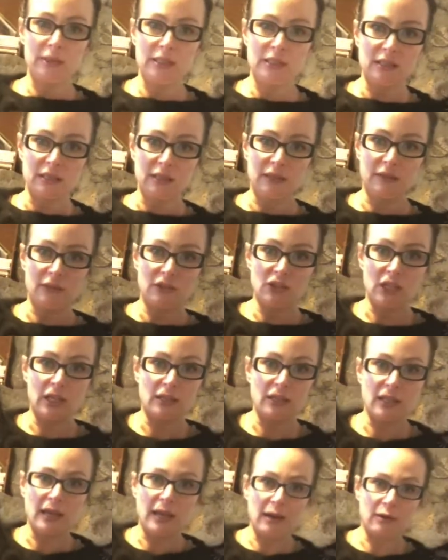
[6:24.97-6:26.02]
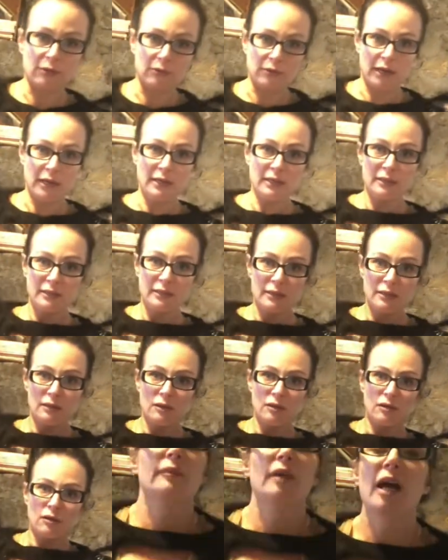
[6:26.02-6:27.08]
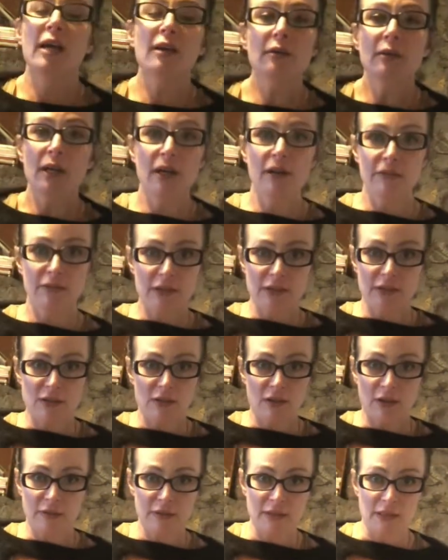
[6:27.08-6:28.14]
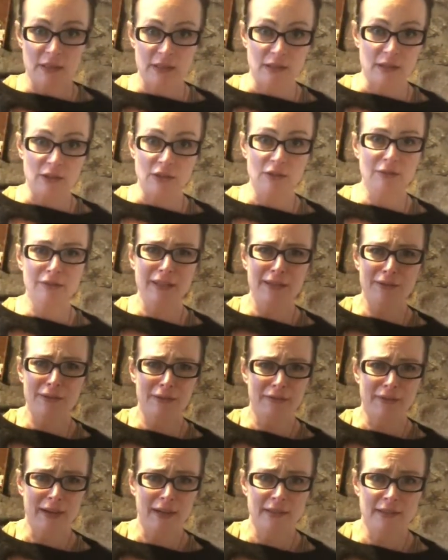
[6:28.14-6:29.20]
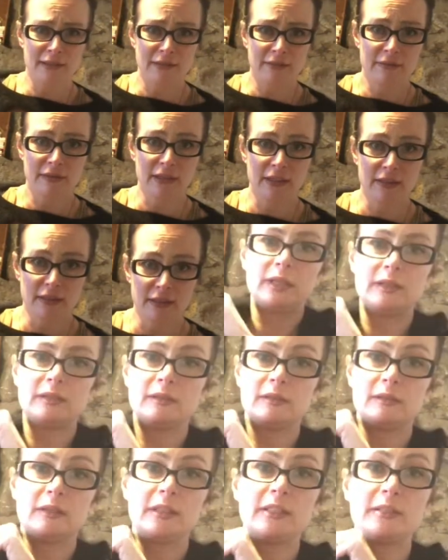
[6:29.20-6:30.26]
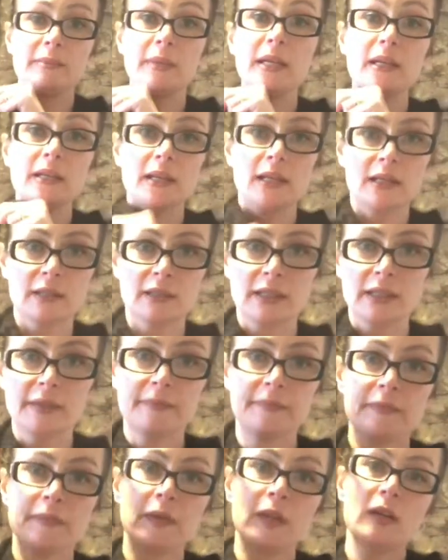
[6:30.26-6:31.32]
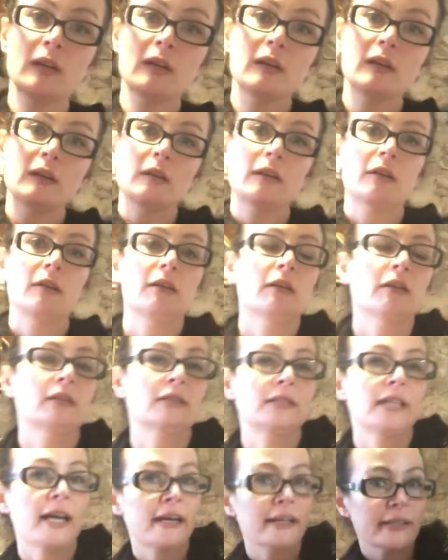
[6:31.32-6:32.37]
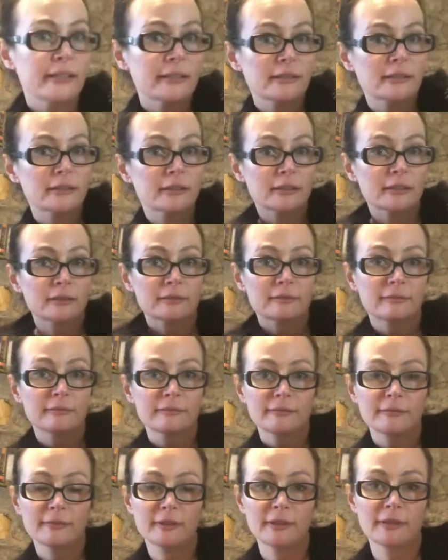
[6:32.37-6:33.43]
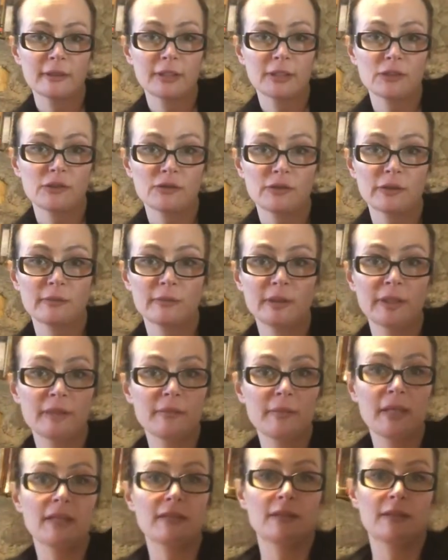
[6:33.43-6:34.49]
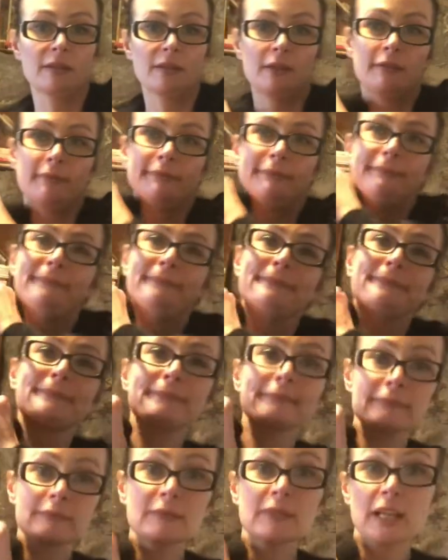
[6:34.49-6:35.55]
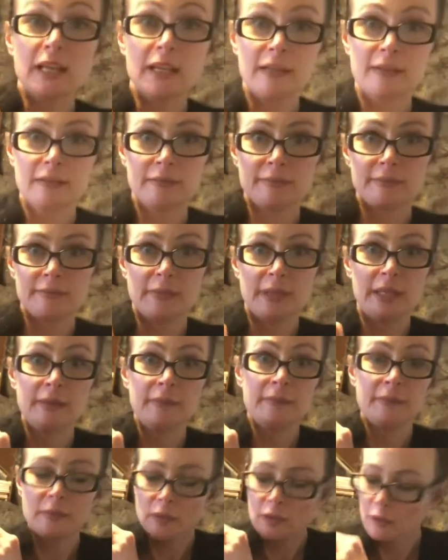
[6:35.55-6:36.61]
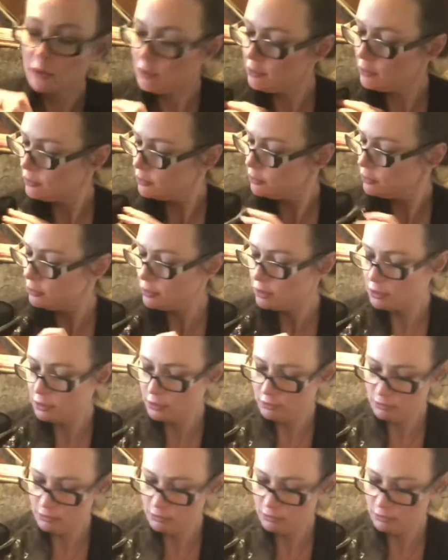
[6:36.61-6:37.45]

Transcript: sleeves. Check that out, right? I don't care if this is off season. You'll never find stuff like this. It's made in Italy. Italians are extremely amazing, like me. Uh-oh,